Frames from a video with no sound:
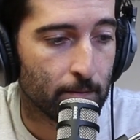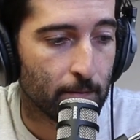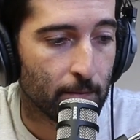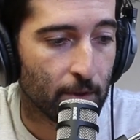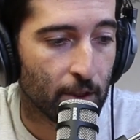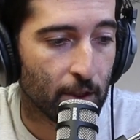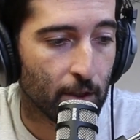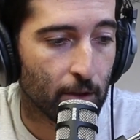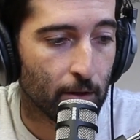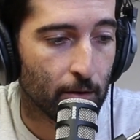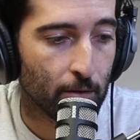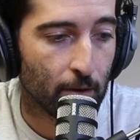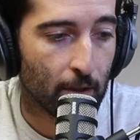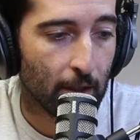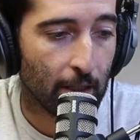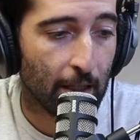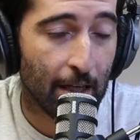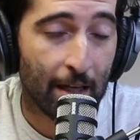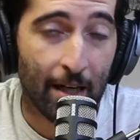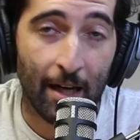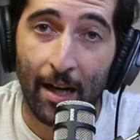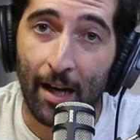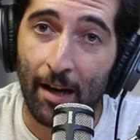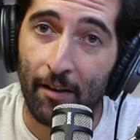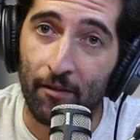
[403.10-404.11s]
you know,
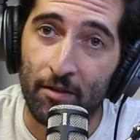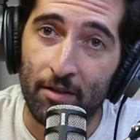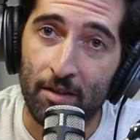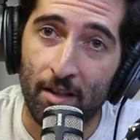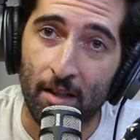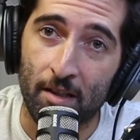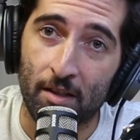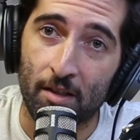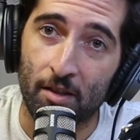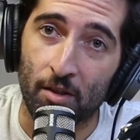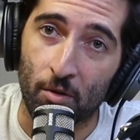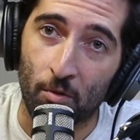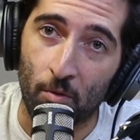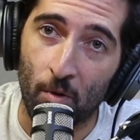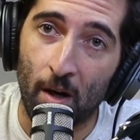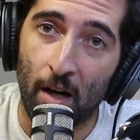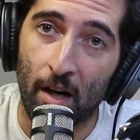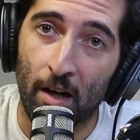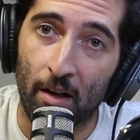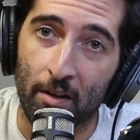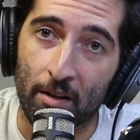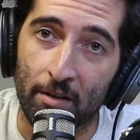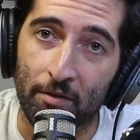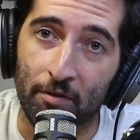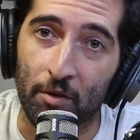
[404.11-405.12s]
again, I haven't said this in a
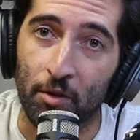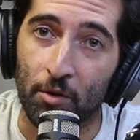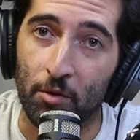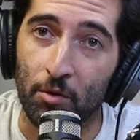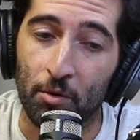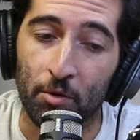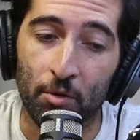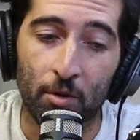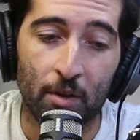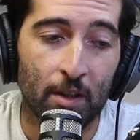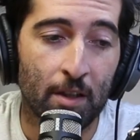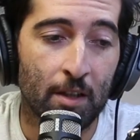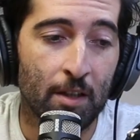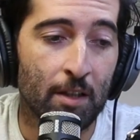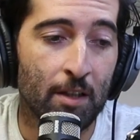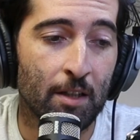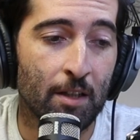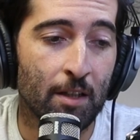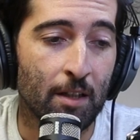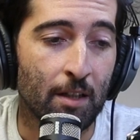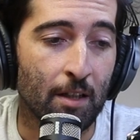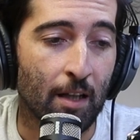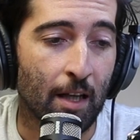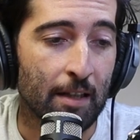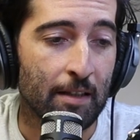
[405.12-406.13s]
while. If you
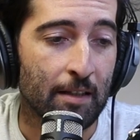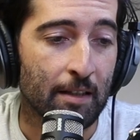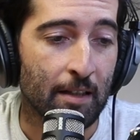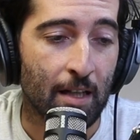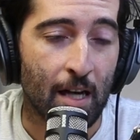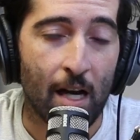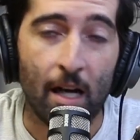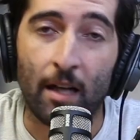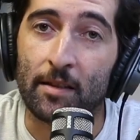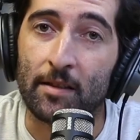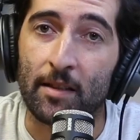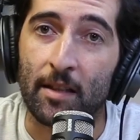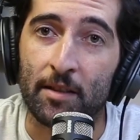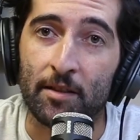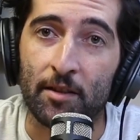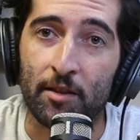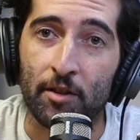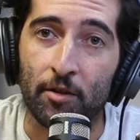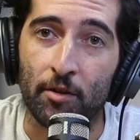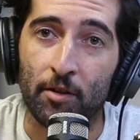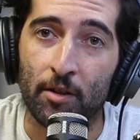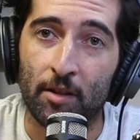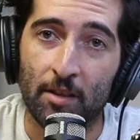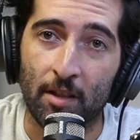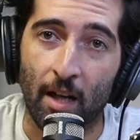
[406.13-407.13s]
like the content
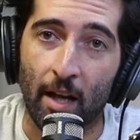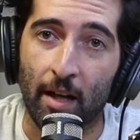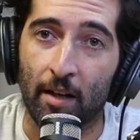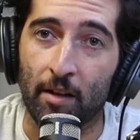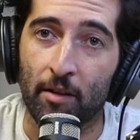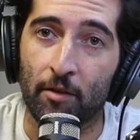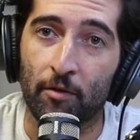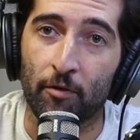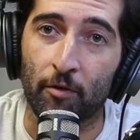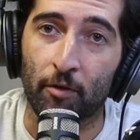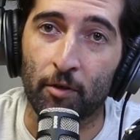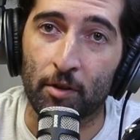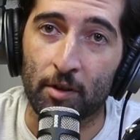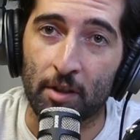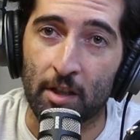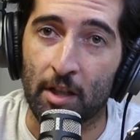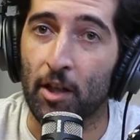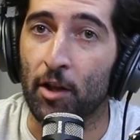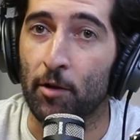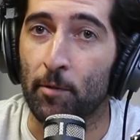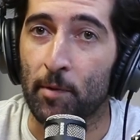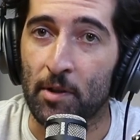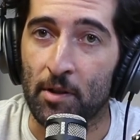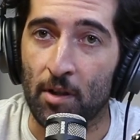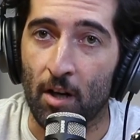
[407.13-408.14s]
and you're excited for to
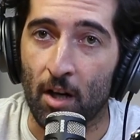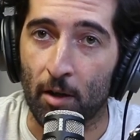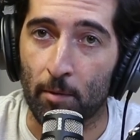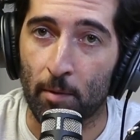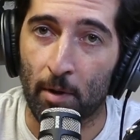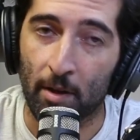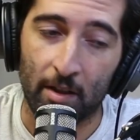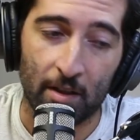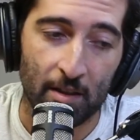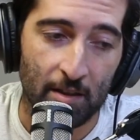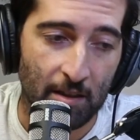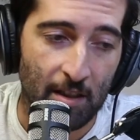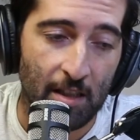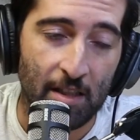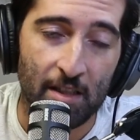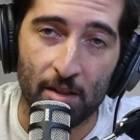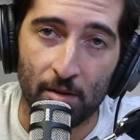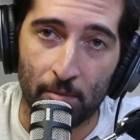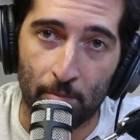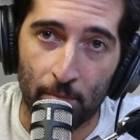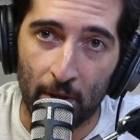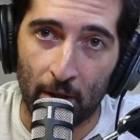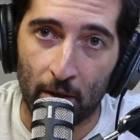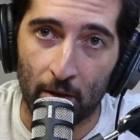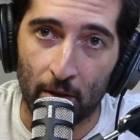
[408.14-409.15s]
hear me talk about this
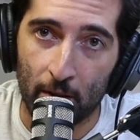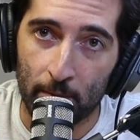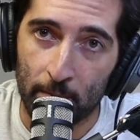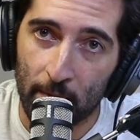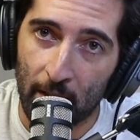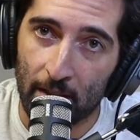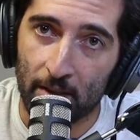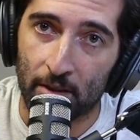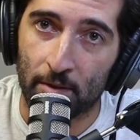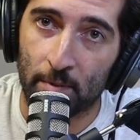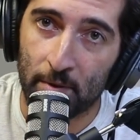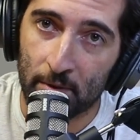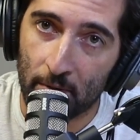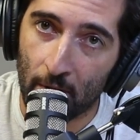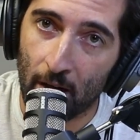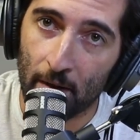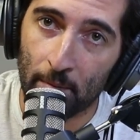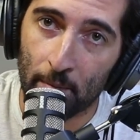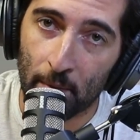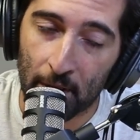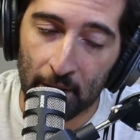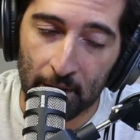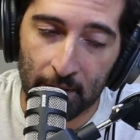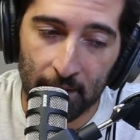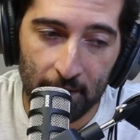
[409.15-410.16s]
season, barrel up that
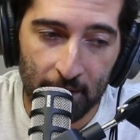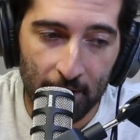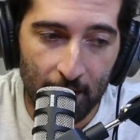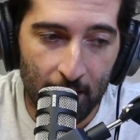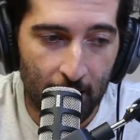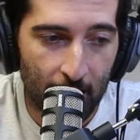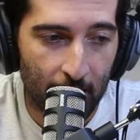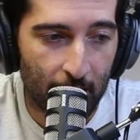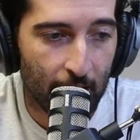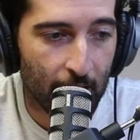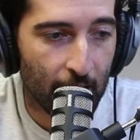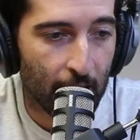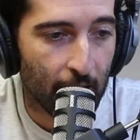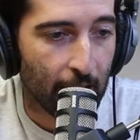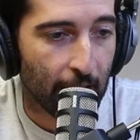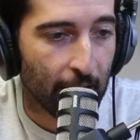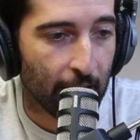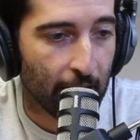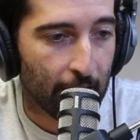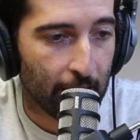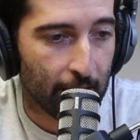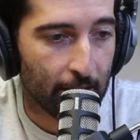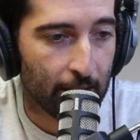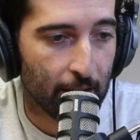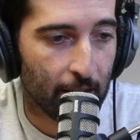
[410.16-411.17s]
subscribe button,
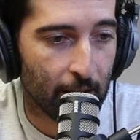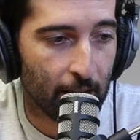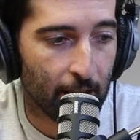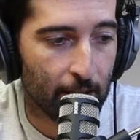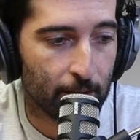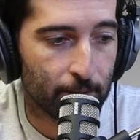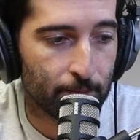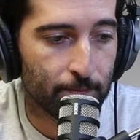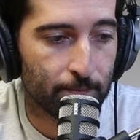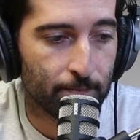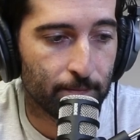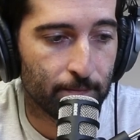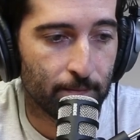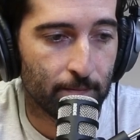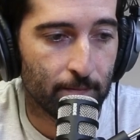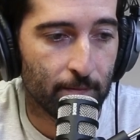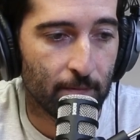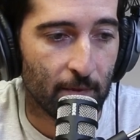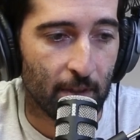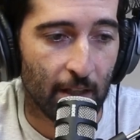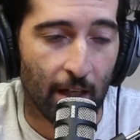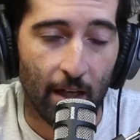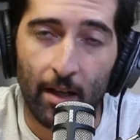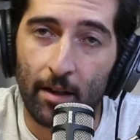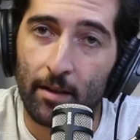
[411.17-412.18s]
and um,
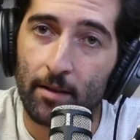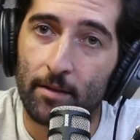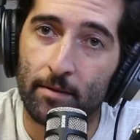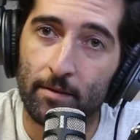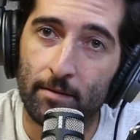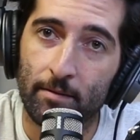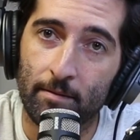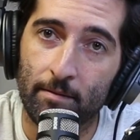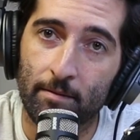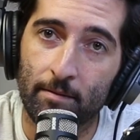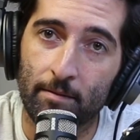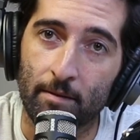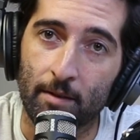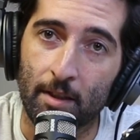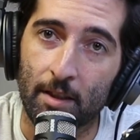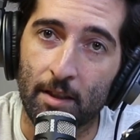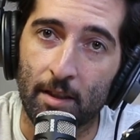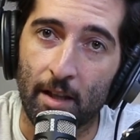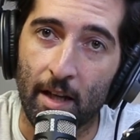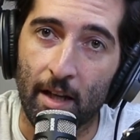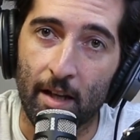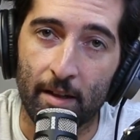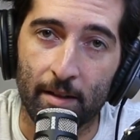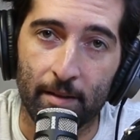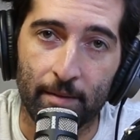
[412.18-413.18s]
yeah, let's
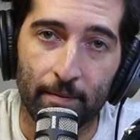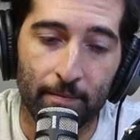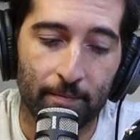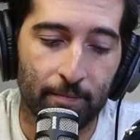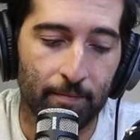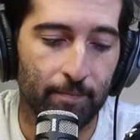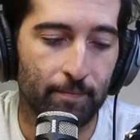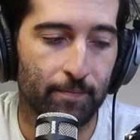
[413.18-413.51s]
get it.